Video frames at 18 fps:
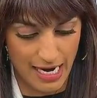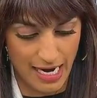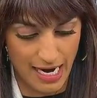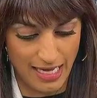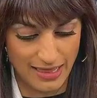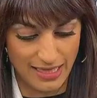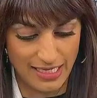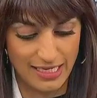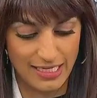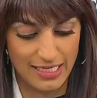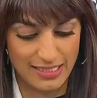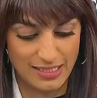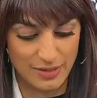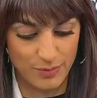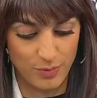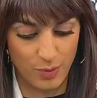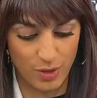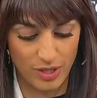i think it's
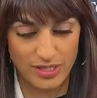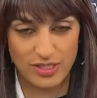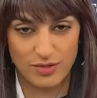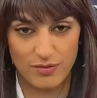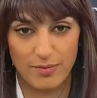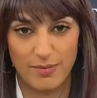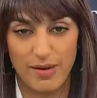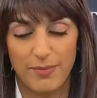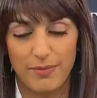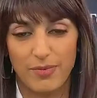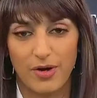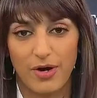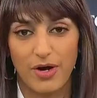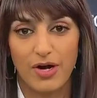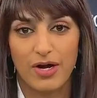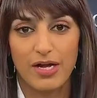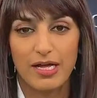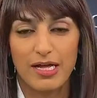important to
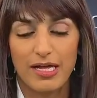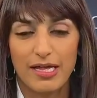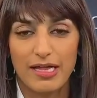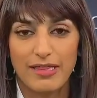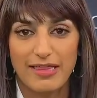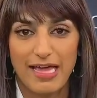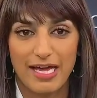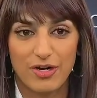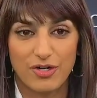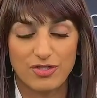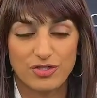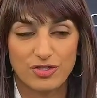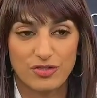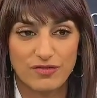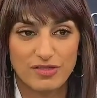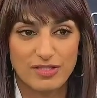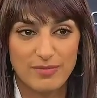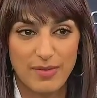remember that our
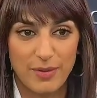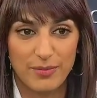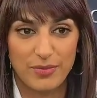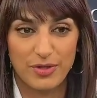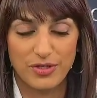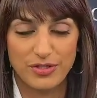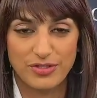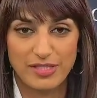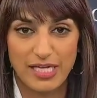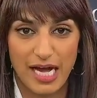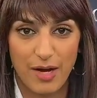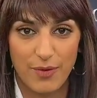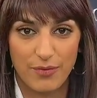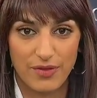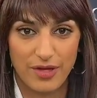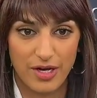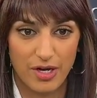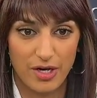service members
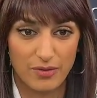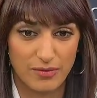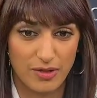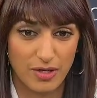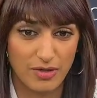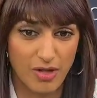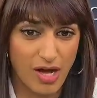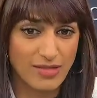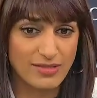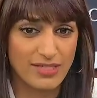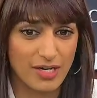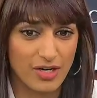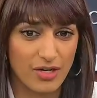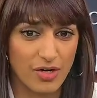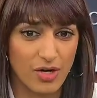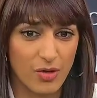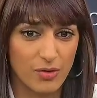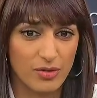out there, alongside
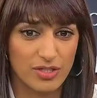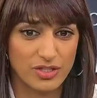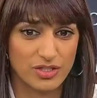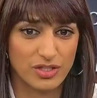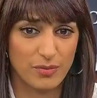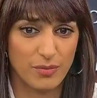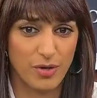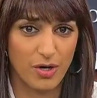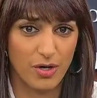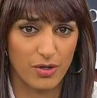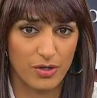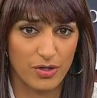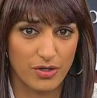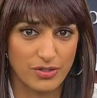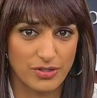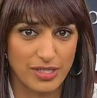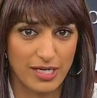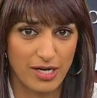our coalition
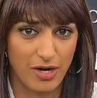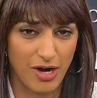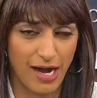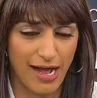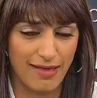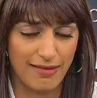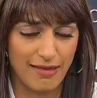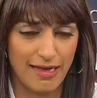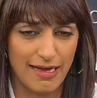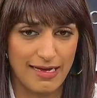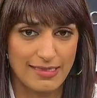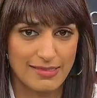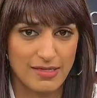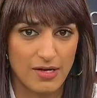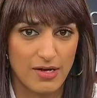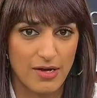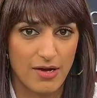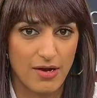partners and our allies,
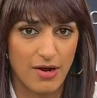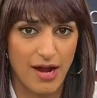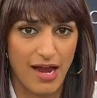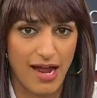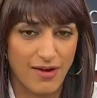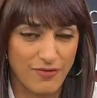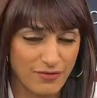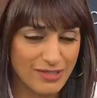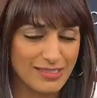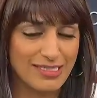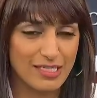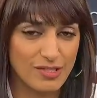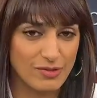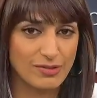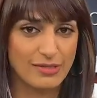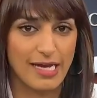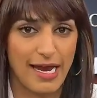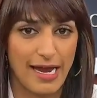every
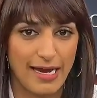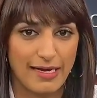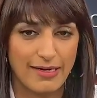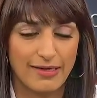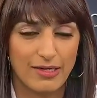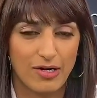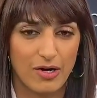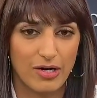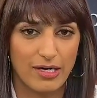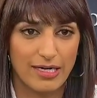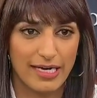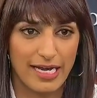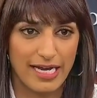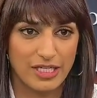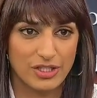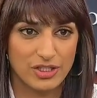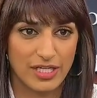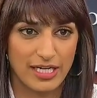single day are
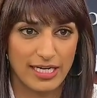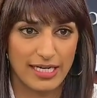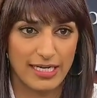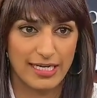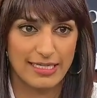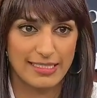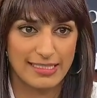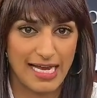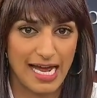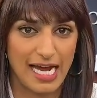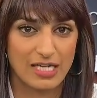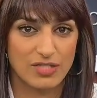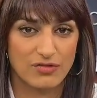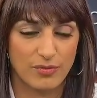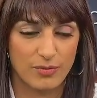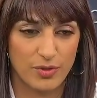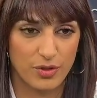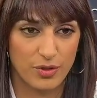engaging in attacks
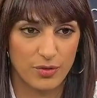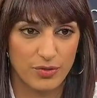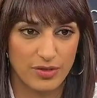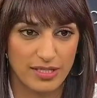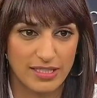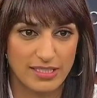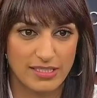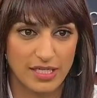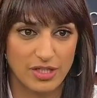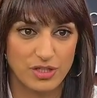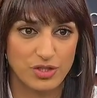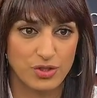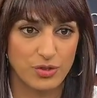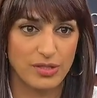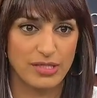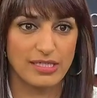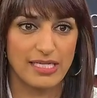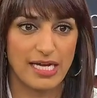from the Houthis and
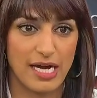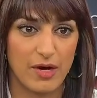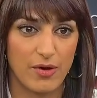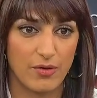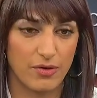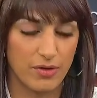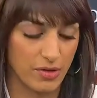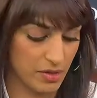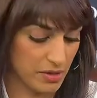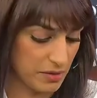shooting down